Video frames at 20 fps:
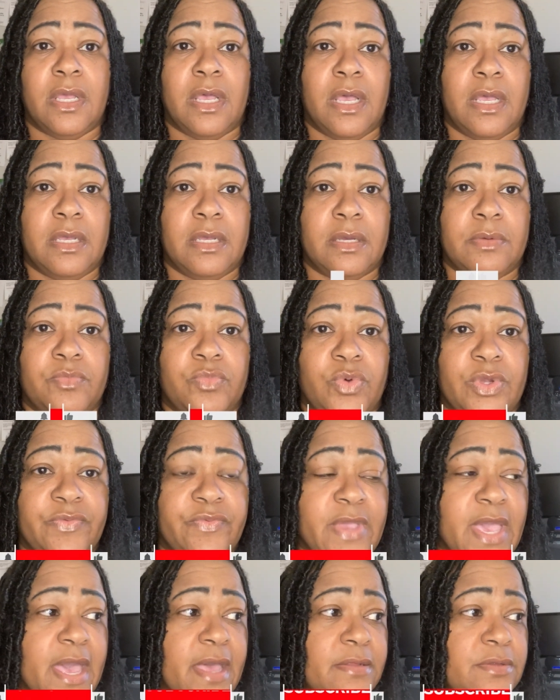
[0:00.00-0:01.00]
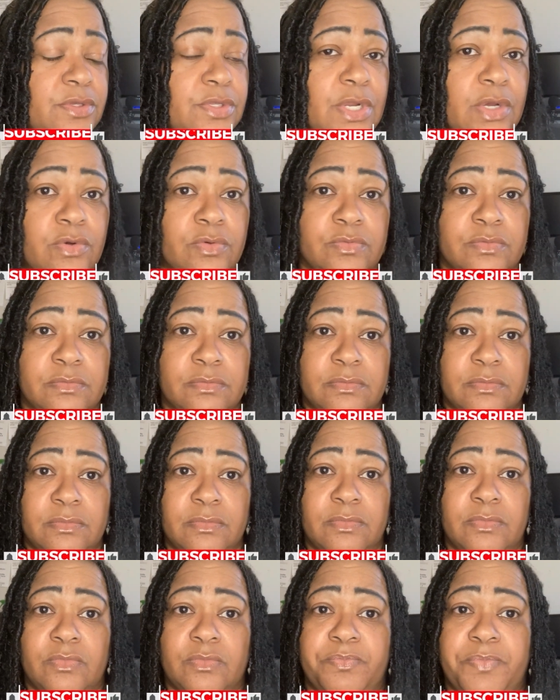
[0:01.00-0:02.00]
um, we've got you know
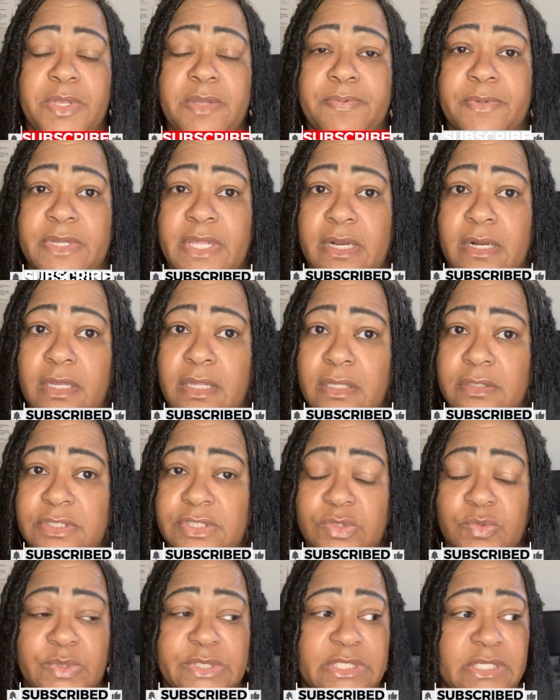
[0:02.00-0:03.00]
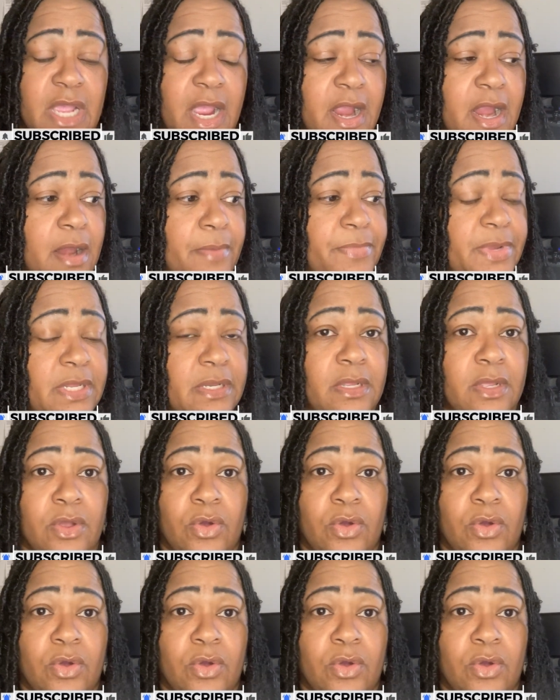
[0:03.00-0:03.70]
people that are close to retirement